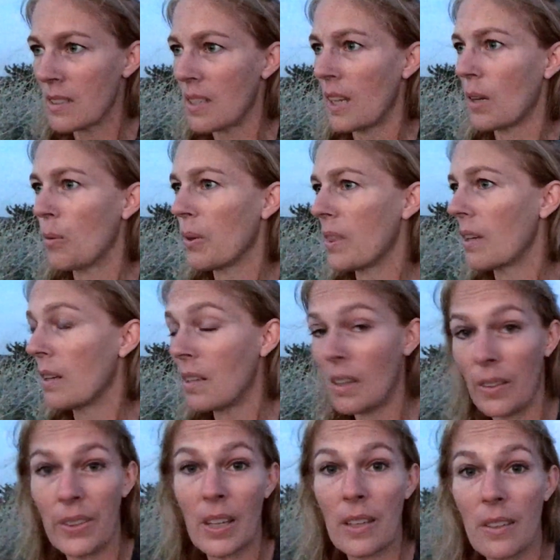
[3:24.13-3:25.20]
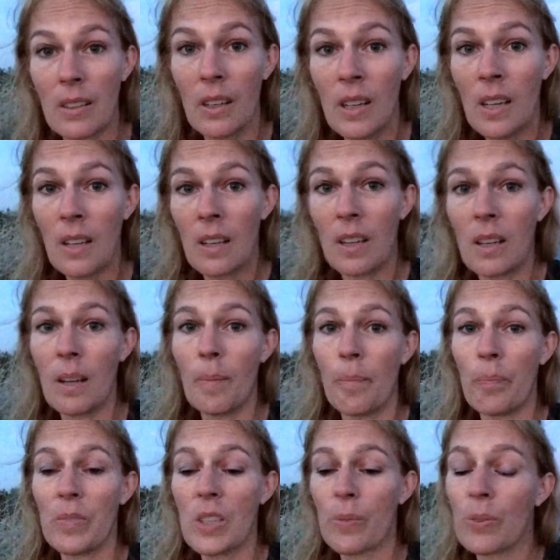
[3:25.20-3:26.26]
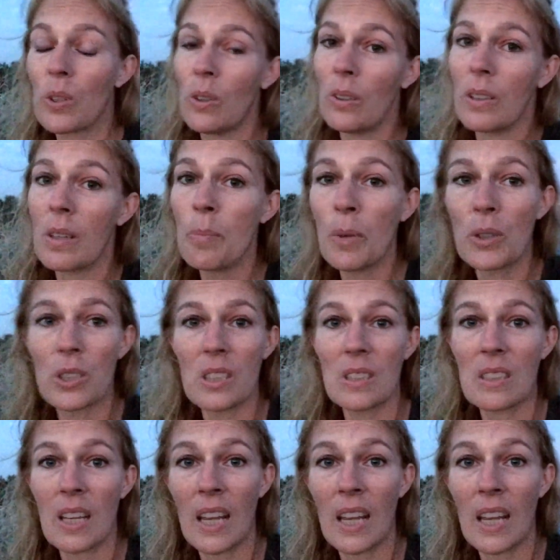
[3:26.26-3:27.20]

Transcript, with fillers: like with all the other difficult emotions to